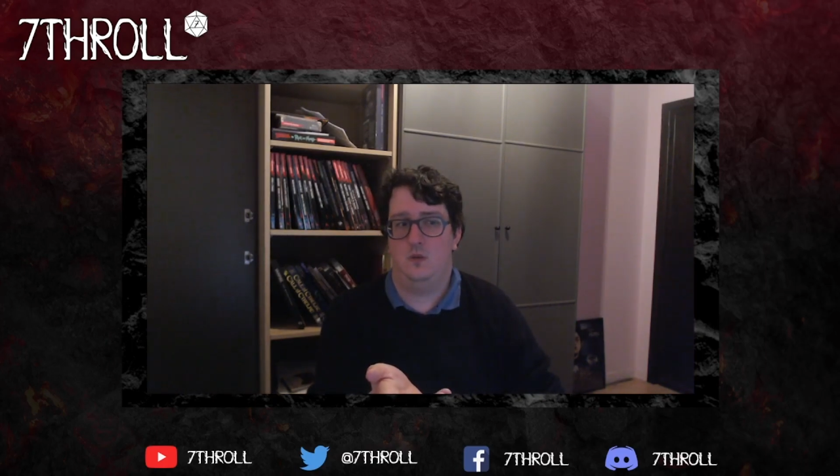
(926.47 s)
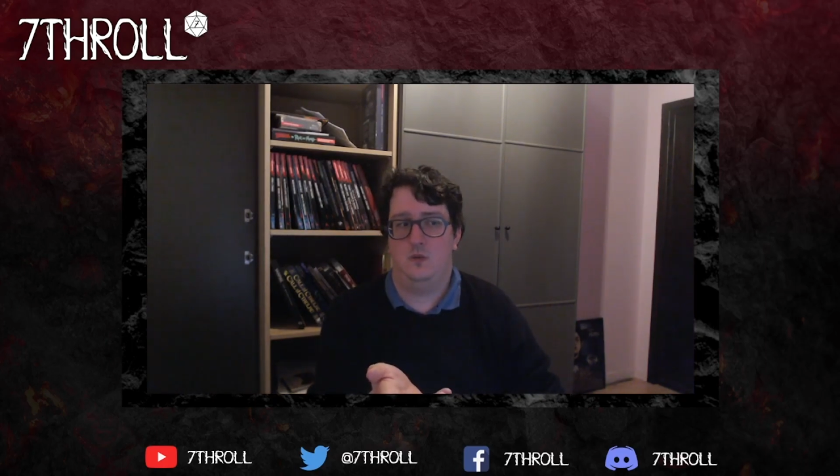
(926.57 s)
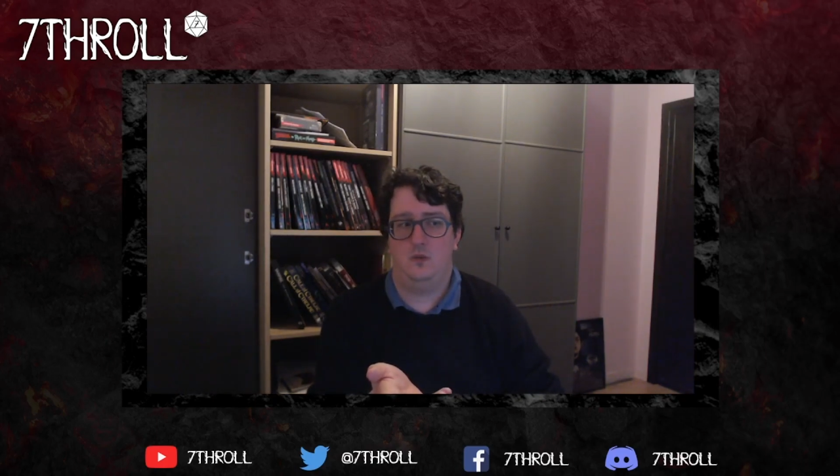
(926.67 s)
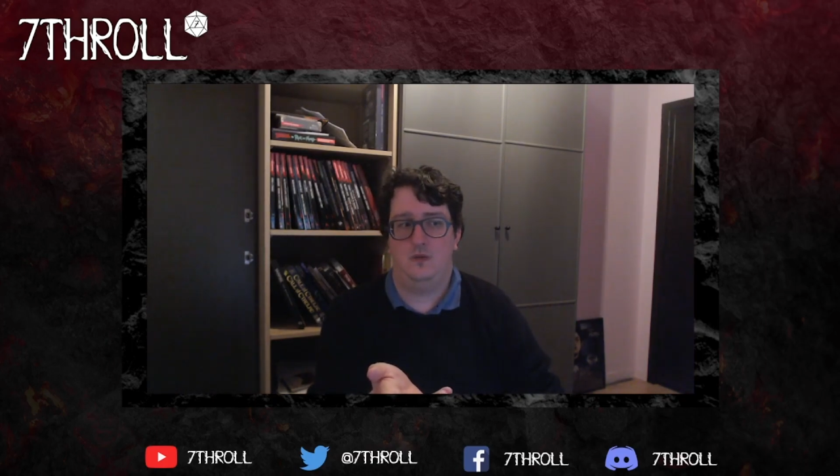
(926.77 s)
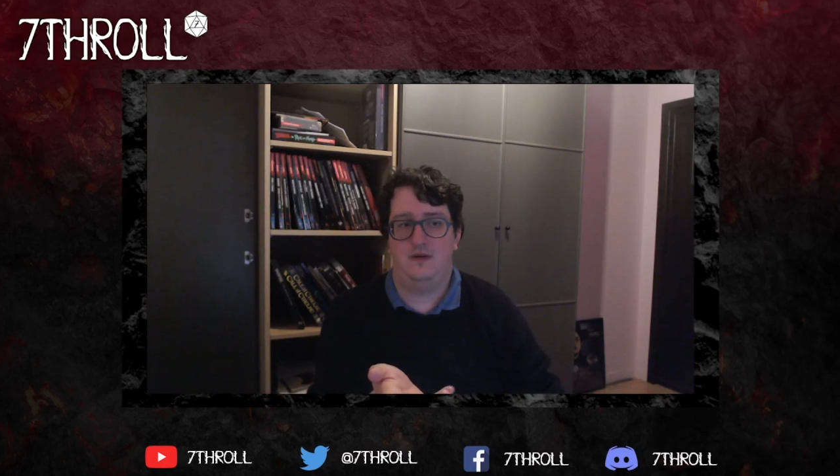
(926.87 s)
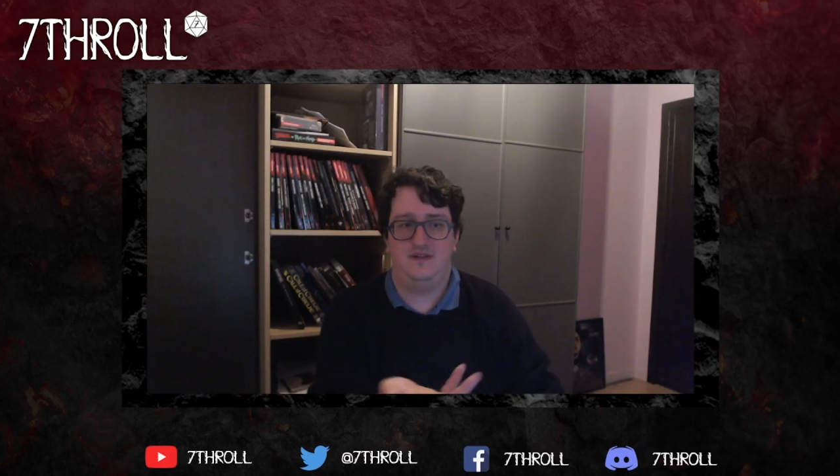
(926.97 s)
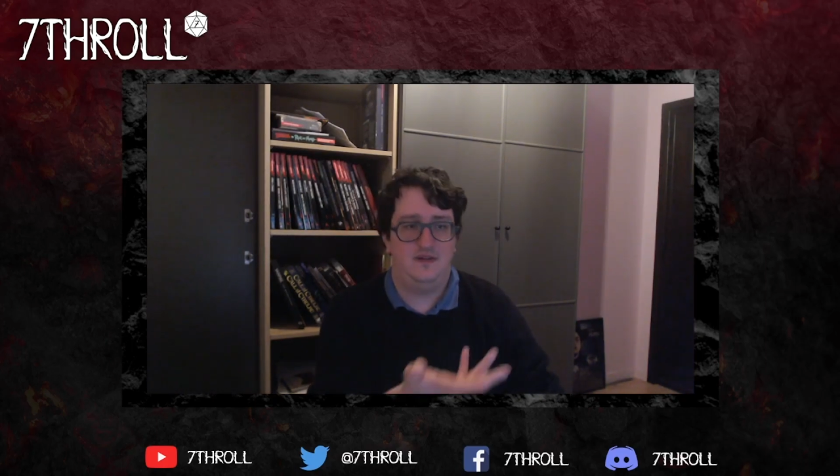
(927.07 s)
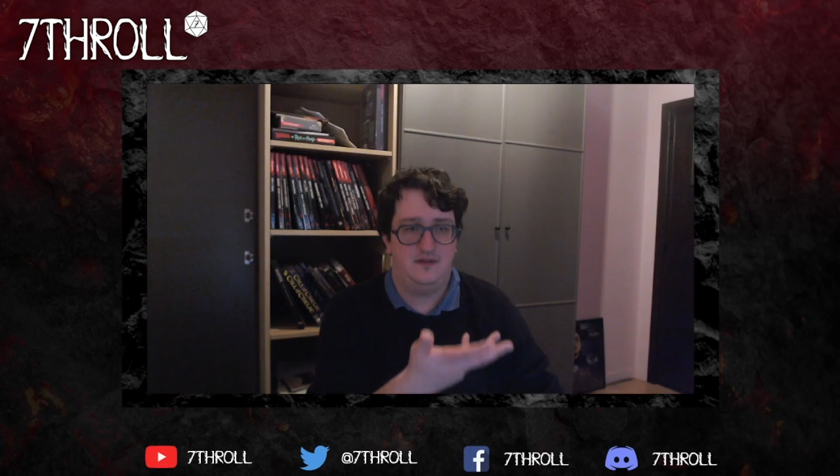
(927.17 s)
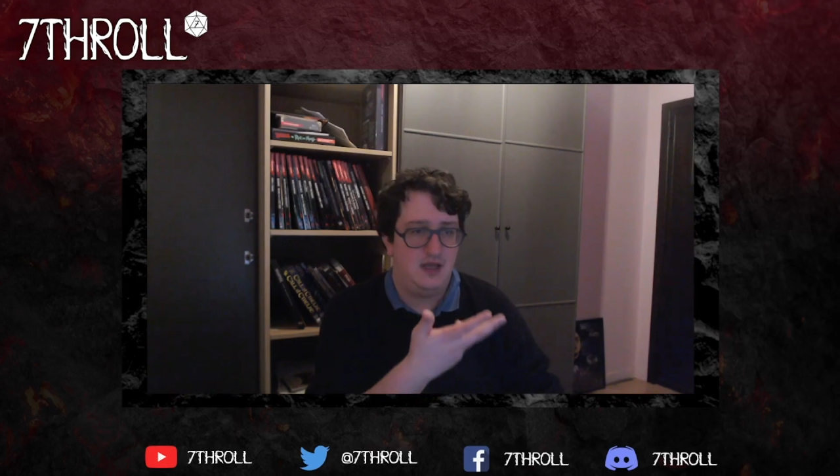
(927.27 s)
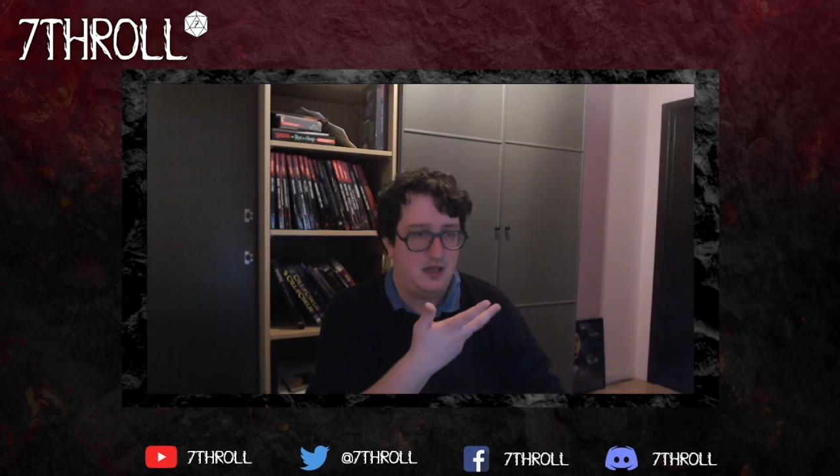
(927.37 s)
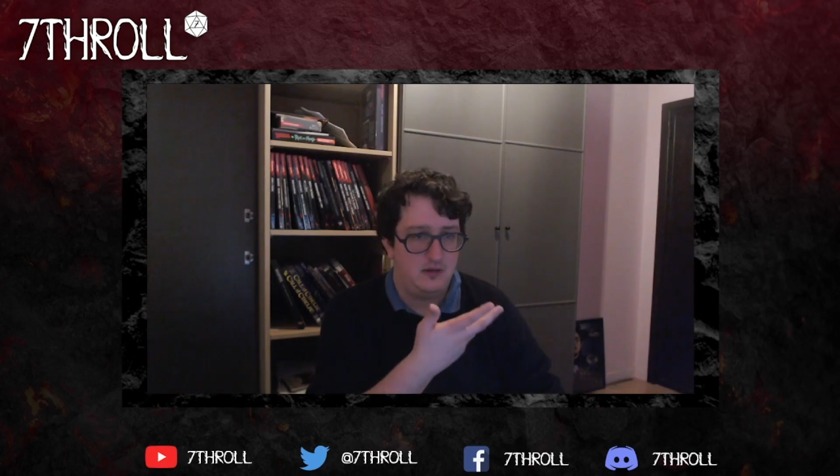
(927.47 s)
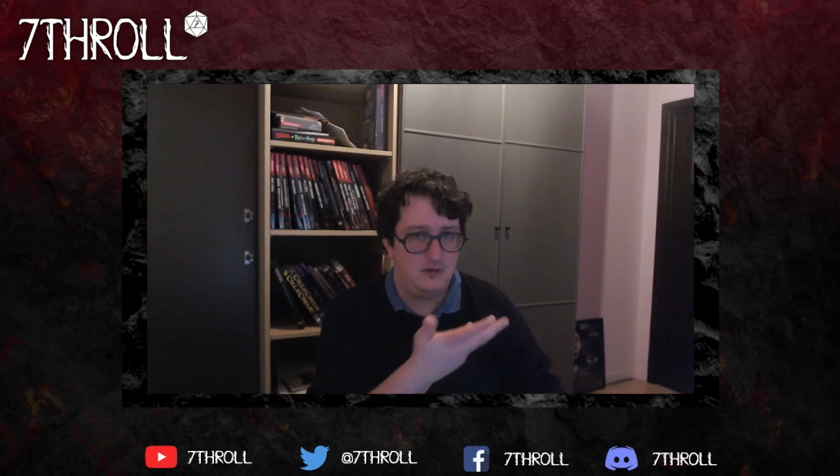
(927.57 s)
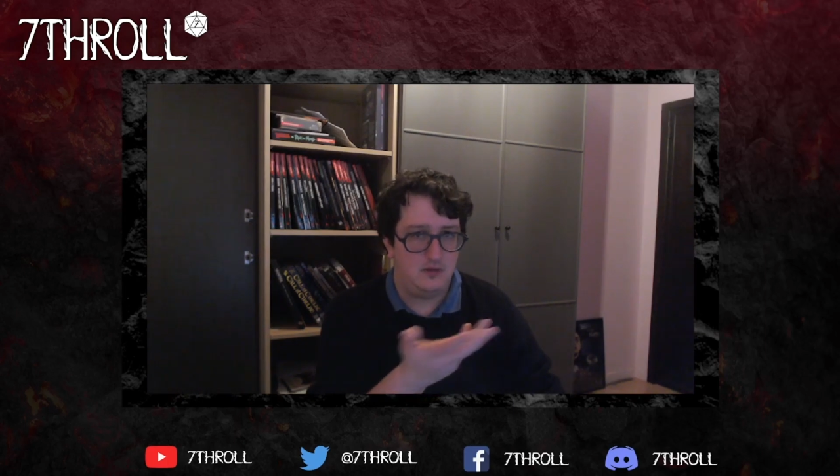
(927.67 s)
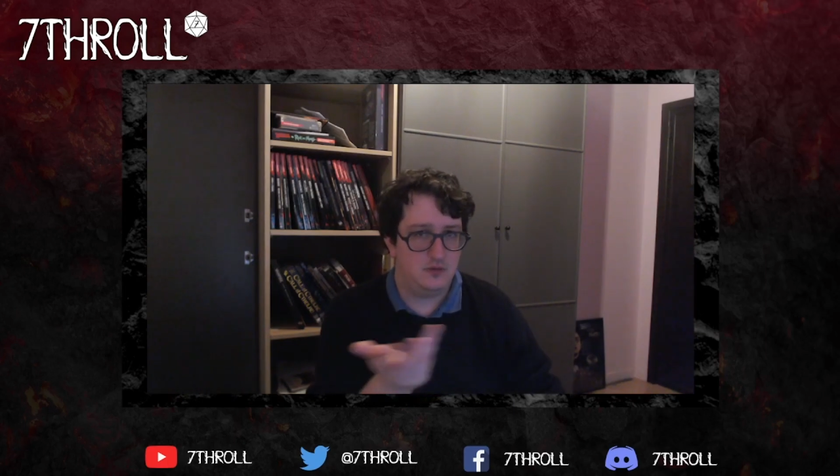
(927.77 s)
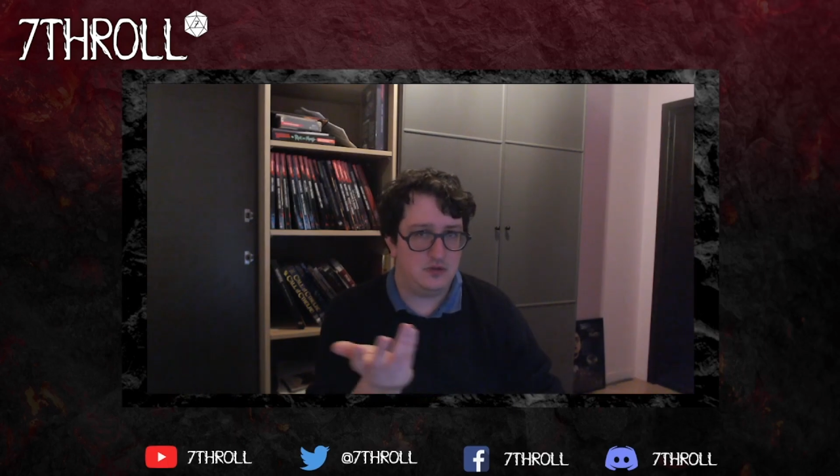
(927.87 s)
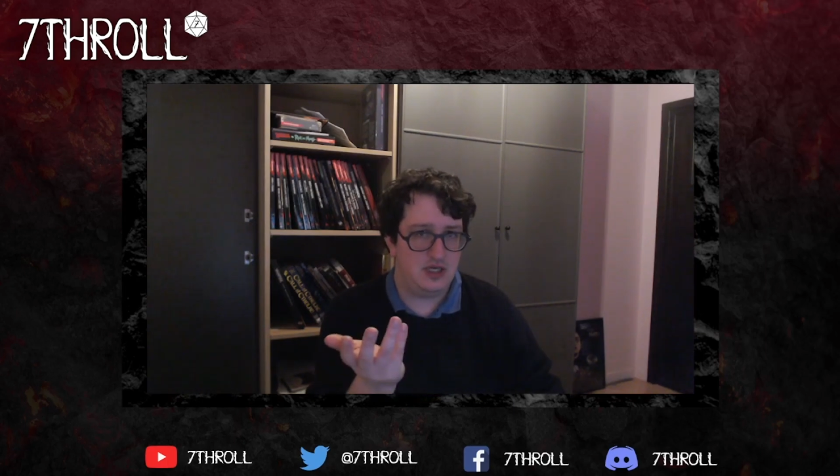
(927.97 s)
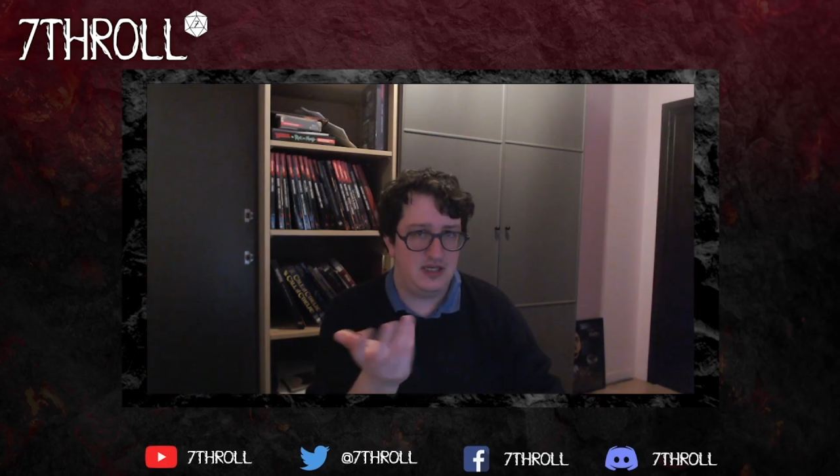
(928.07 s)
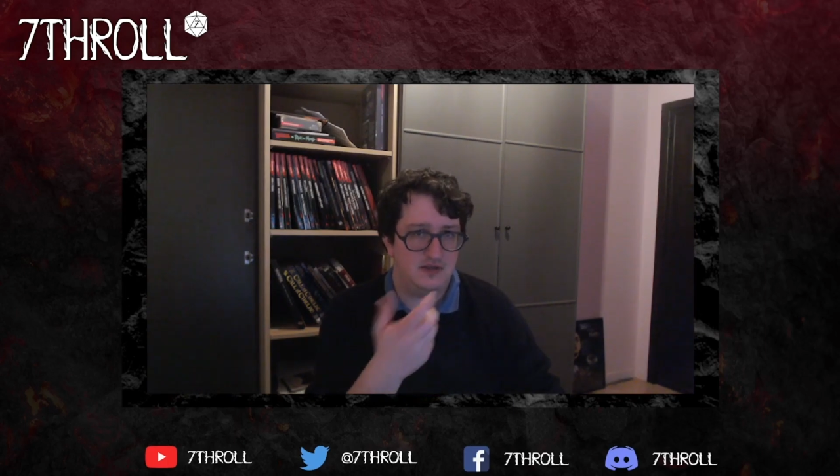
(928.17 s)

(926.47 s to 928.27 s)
This is not a new change.